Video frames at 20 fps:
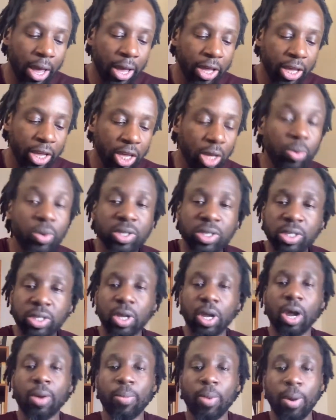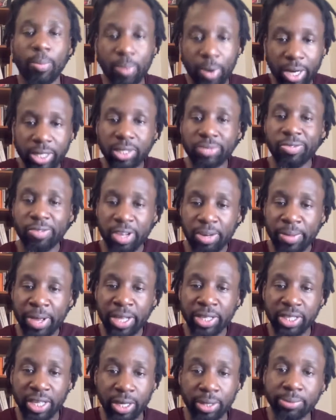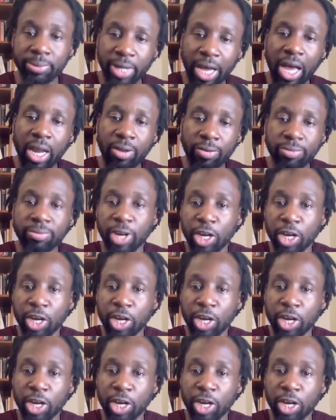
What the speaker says: he was oppressive of inmates and kind of